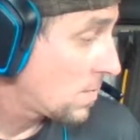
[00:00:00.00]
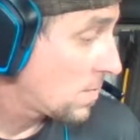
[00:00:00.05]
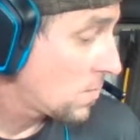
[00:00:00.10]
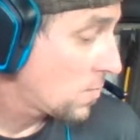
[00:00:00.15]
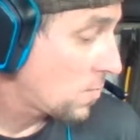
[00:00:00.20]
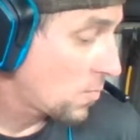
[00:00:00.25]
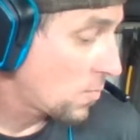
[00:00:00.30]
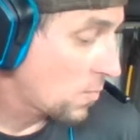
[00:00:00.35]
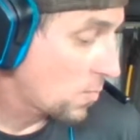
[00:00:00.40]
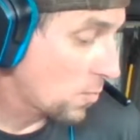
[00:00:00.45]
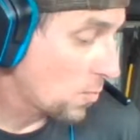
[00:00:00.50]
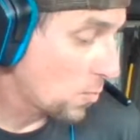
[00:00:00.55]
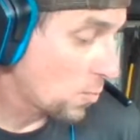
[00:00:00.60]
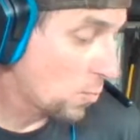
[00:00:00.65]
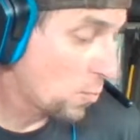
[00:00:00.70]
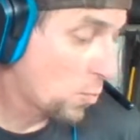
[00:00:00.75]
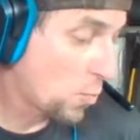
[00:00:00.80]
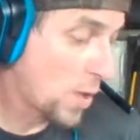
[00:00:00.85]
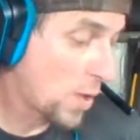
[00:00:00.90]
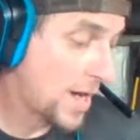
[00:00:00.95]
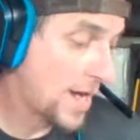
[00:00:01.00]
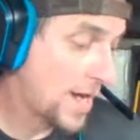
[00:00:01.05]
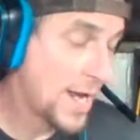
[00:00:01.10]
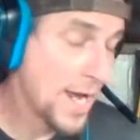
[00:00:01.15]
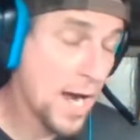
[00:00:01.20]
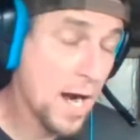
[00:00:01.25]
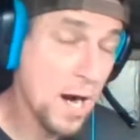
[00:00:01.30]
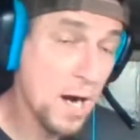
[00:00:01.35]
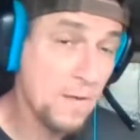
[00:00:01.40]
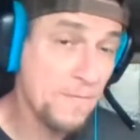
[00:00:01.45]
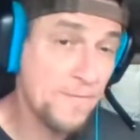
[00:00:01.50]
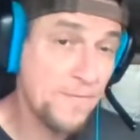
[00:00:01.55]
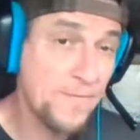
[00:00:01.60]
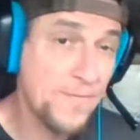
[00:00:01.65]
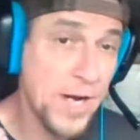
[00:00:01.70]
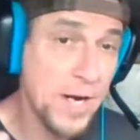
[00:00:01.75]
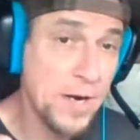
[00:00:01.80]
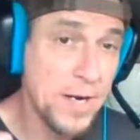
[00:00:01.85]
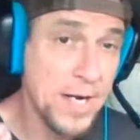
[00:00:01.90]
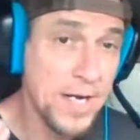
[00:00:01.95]
We are very
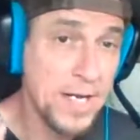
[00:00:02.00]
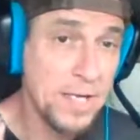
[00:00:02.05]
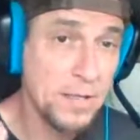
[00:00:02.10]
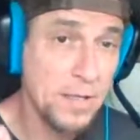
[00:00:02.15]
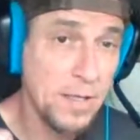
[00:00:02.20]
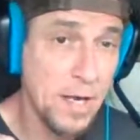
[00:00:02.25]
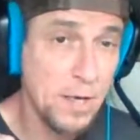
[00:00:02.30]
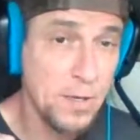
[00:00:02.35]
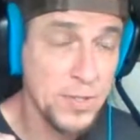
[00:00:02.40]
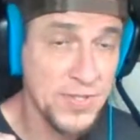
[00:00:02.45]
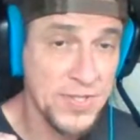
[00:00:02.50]
close to